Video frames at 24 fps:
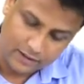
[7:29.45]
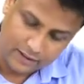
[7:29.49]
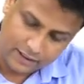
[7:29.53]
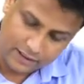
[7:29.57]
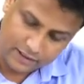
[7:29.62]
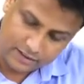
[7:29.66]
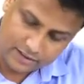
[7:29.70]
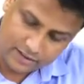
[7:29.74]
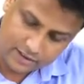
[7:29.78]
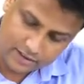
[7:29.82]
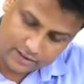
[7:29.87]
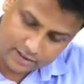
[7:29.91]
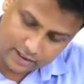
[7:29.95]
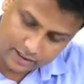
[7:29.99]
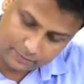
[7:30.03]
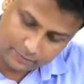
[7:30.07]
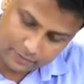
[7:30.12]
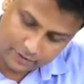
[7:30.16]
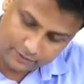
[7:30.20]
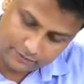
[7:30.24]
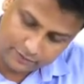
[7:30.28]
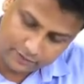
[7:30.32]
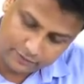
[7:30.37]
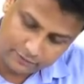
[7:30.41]
And just
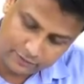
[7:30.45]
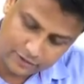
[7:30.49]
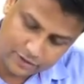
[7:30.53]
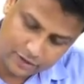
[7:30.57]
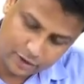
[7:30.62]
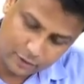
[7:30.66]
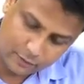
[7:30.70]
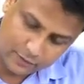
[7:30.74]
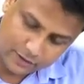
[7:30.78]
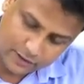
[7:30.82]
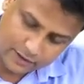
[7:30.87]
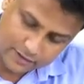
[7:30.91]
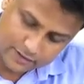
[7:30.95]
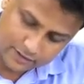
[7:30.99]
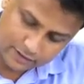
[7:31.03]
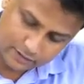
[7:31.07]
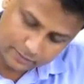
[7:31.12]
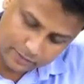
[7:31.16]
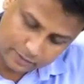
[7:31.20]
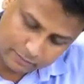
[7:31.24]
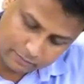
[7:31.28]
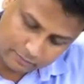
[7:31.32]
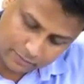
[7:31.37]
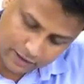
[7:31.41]
above the fossa ovalis, there will
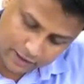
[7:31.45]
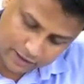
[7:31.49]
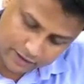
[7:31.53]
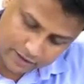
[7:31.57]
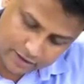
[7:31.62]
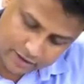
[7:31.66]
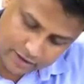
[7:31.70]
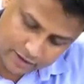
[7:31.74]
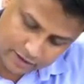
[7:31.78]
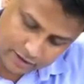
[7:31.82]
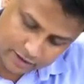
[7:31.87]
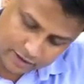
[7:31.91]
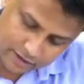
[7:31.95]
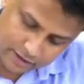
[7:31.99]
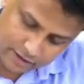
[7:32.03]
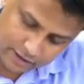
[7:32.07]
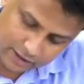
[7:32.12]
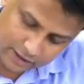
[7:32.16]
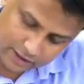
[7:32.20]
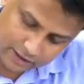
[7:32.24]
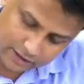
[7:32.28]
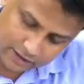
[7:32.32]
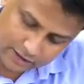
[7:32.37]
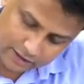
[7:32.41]
be margin,
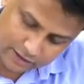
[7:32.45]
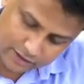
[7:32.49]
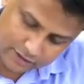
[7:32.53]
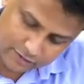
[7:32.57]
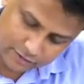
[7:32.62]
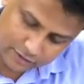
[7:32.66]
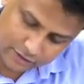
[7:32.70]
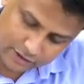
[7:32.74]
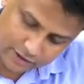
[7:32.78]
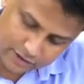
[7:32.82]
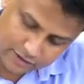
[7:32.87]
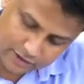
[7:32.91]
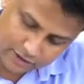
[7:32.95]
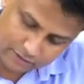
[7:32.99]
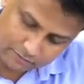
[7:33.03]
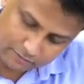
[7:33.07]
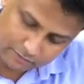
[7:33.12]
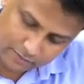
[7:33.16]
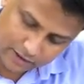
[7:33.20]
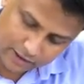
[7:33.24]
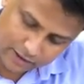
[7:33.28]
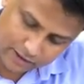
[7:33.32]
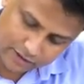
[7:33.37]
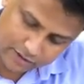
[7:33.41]
and that is known as the
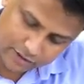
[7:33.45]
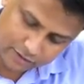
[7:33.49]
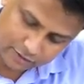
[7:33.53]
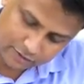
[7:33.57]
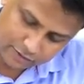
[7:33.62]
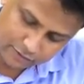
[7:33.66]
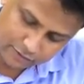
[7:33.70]
margin of